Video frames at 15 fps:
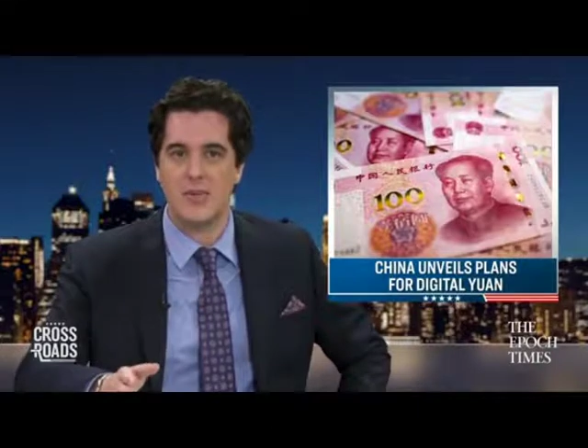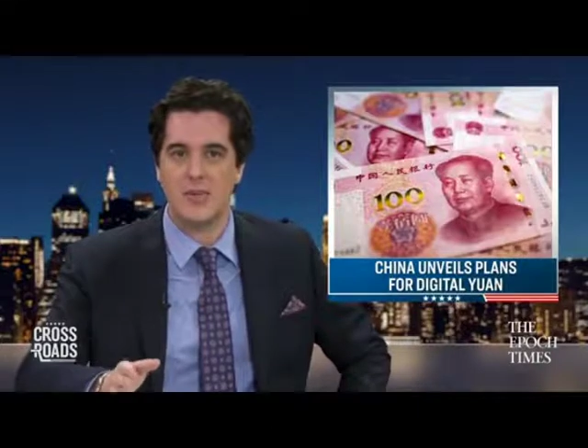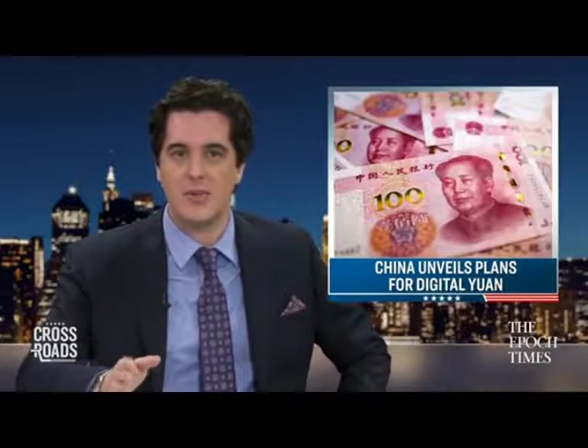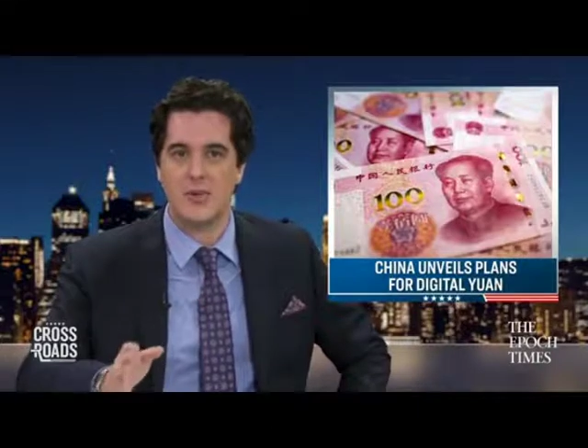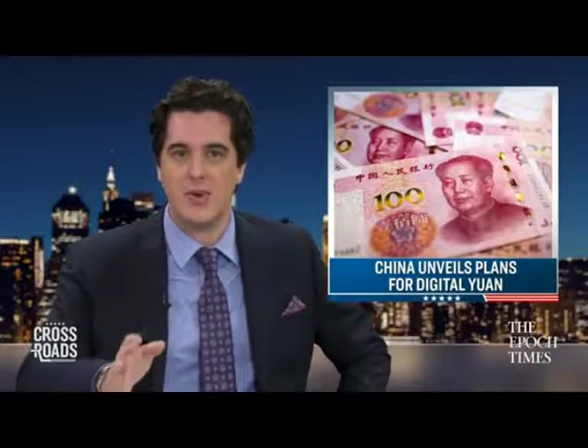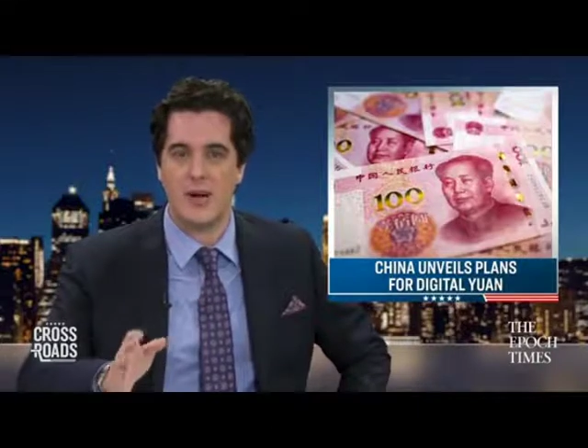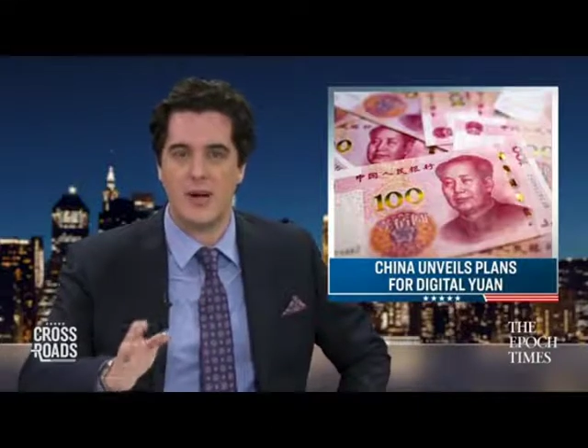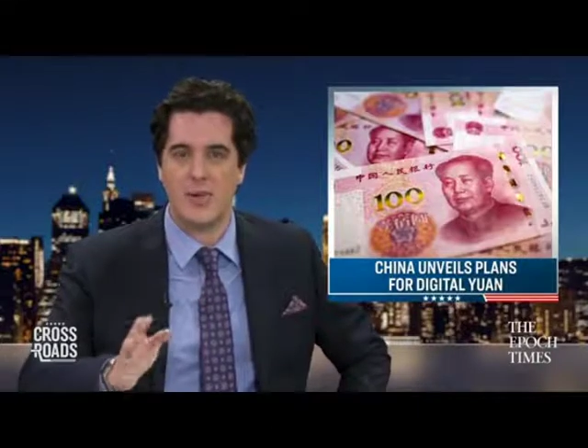has been
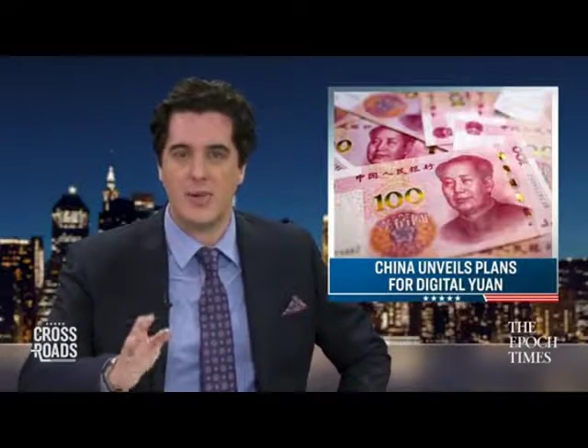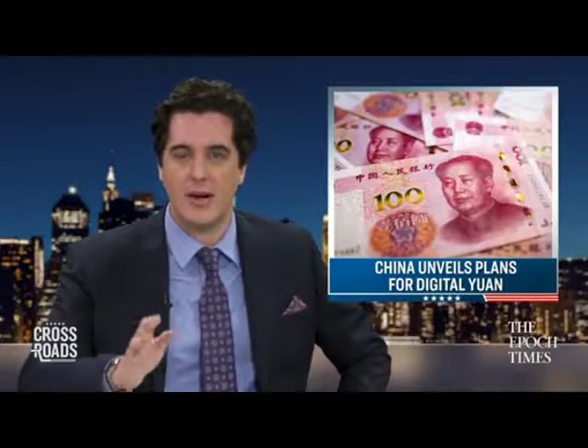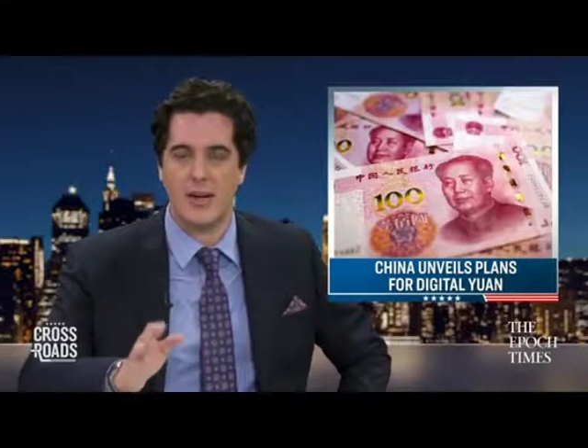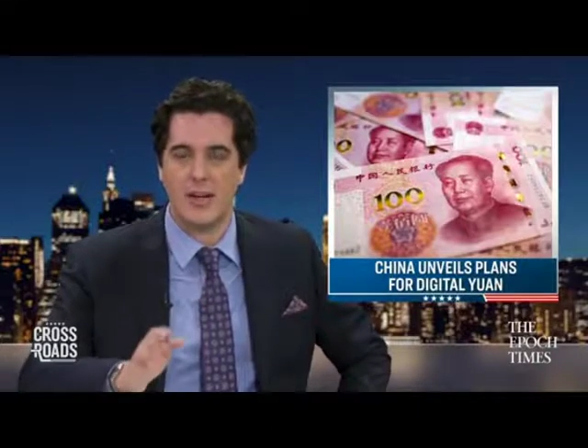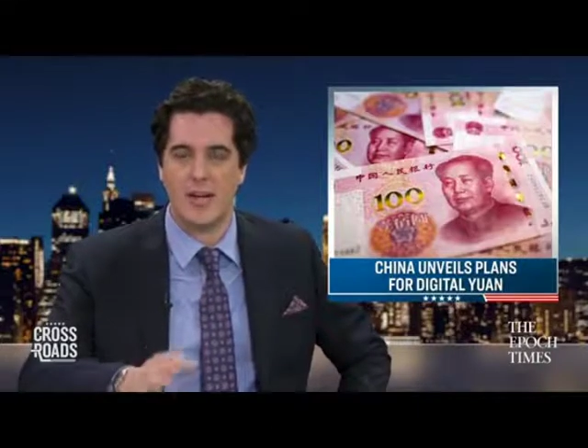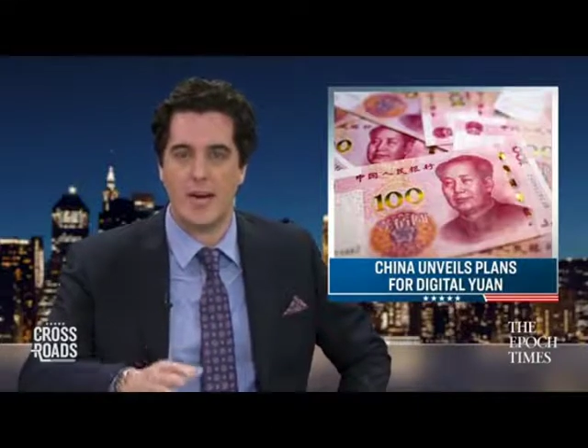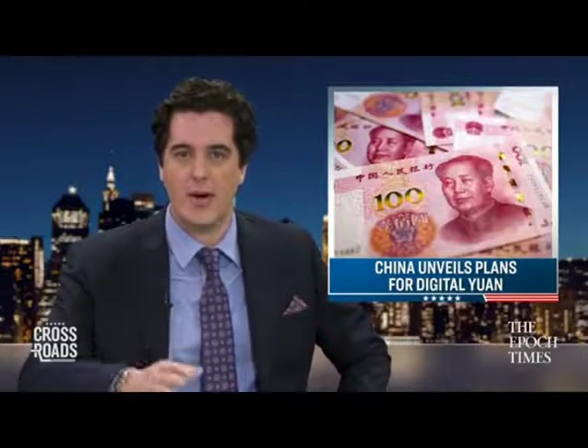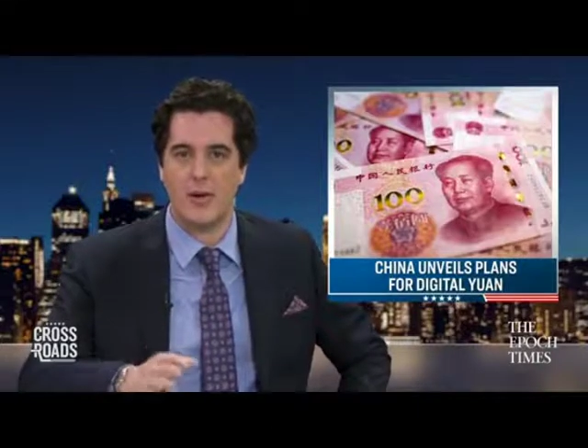trying to
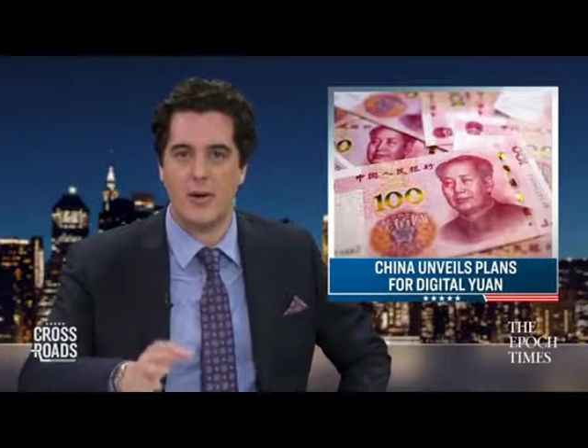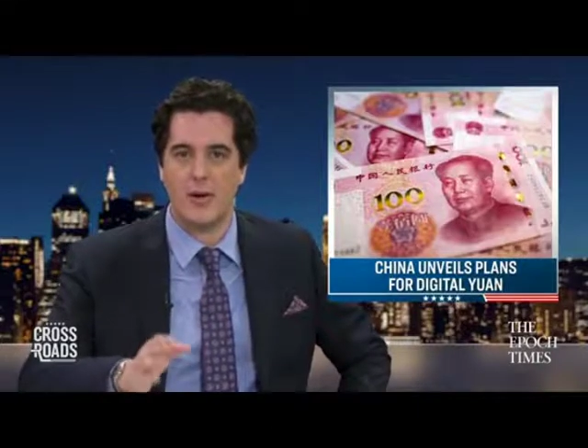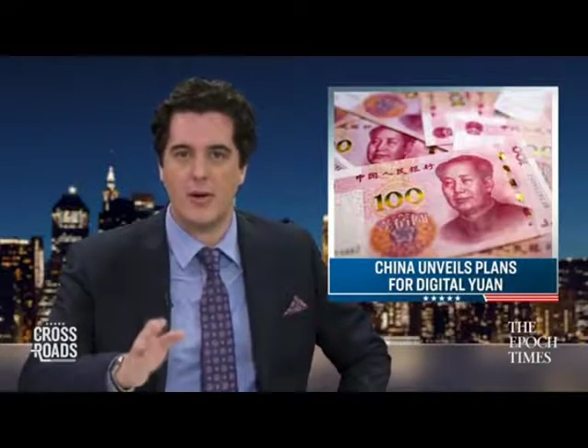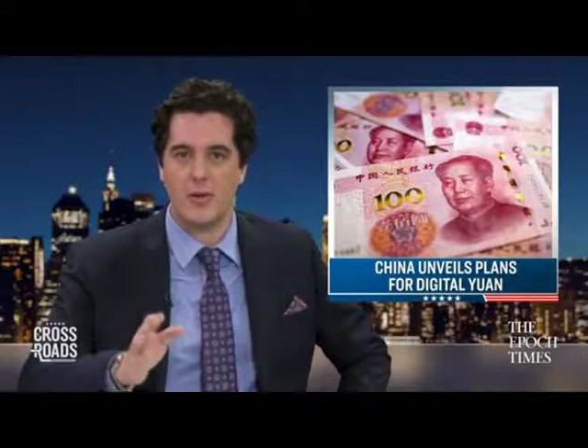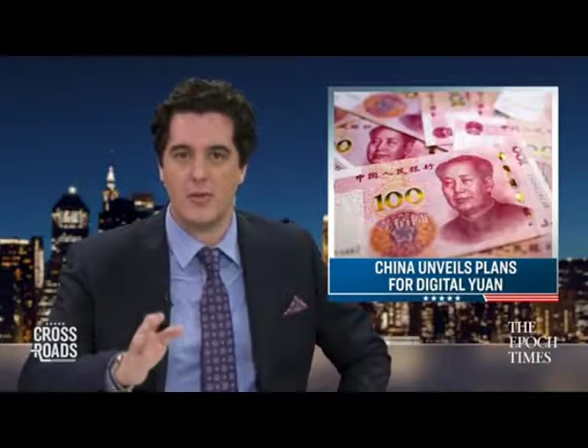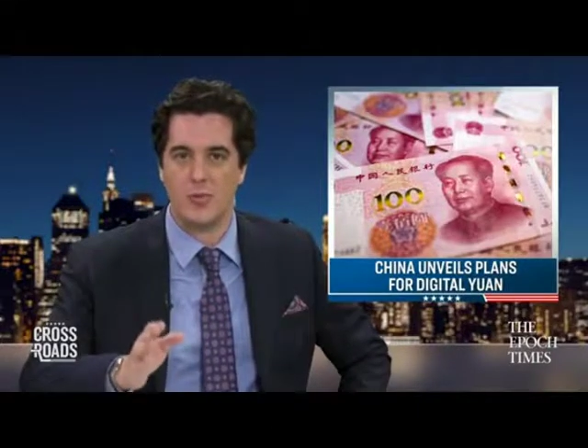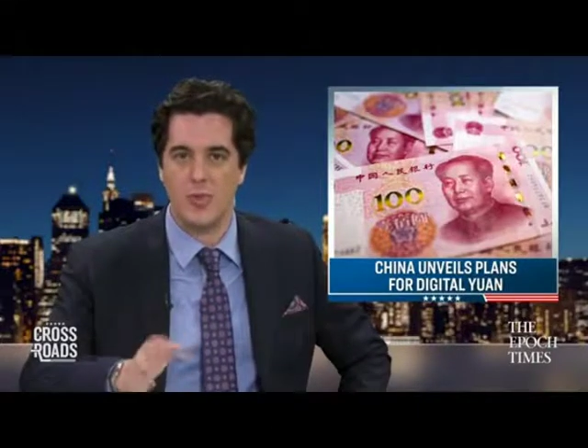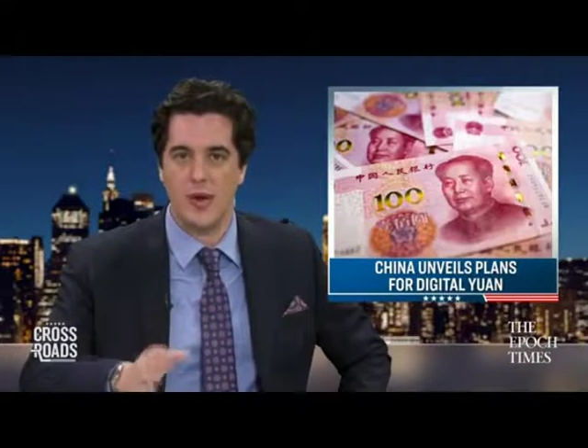crack down on
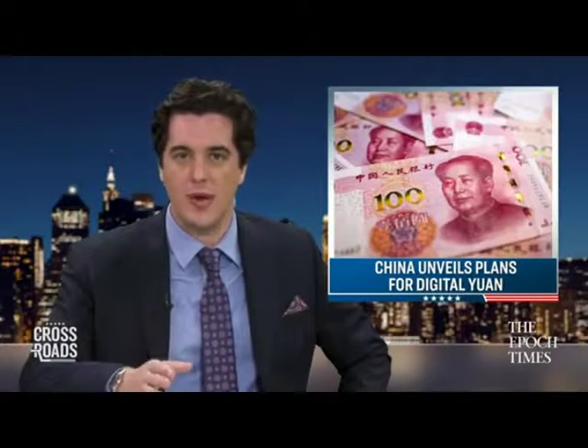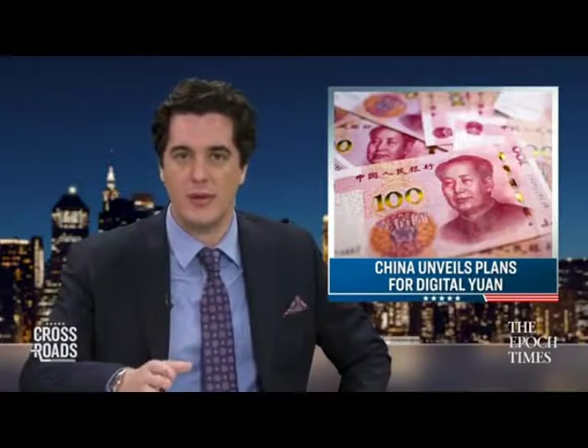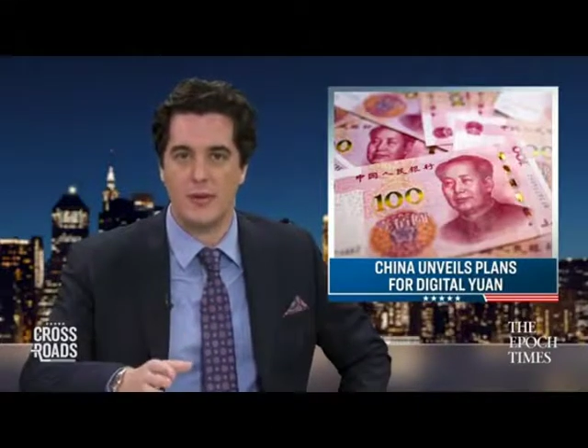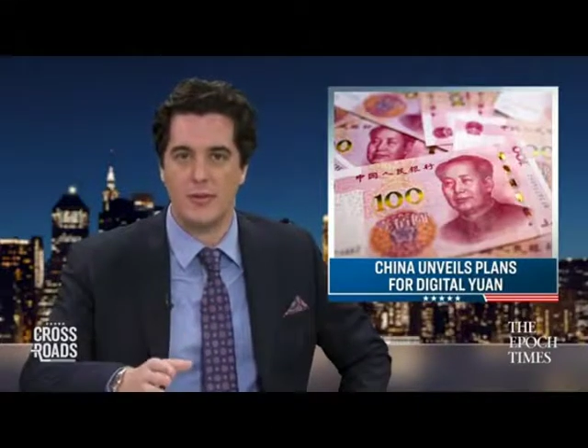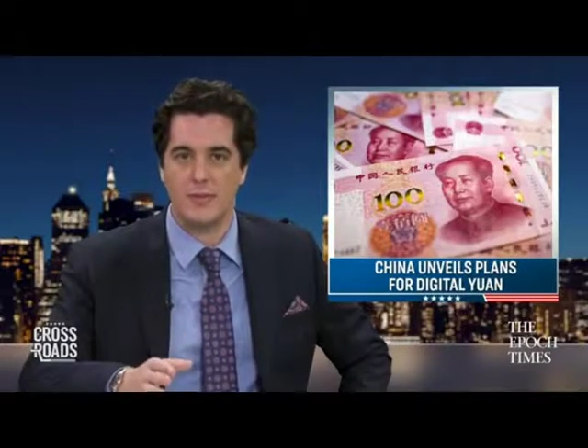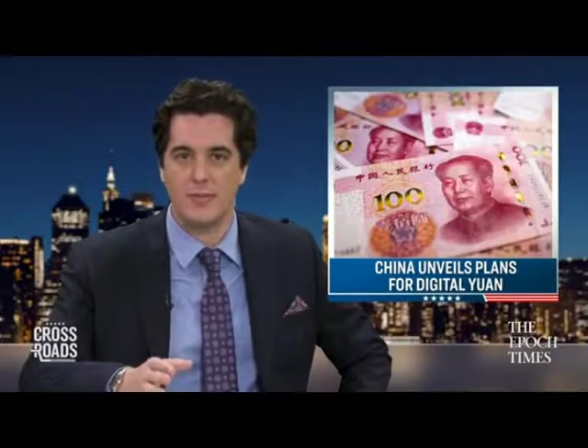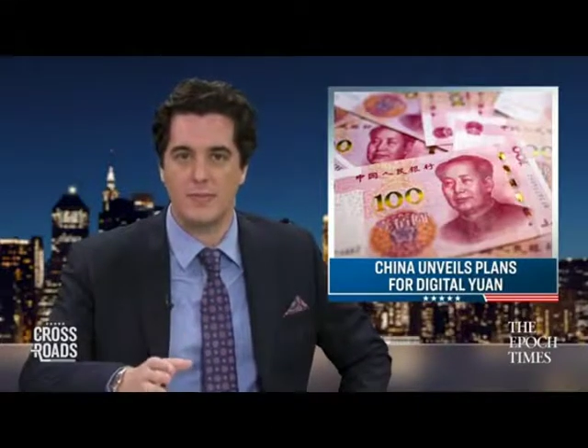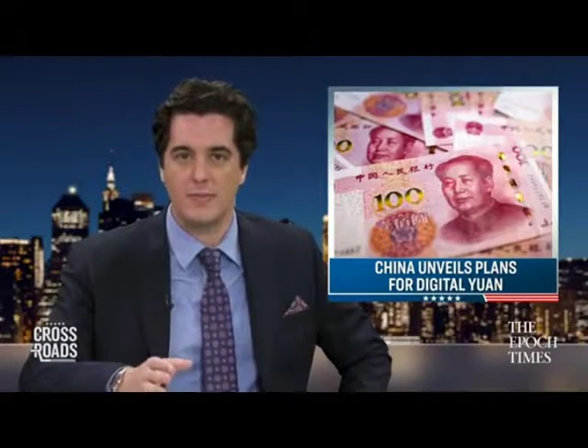as well.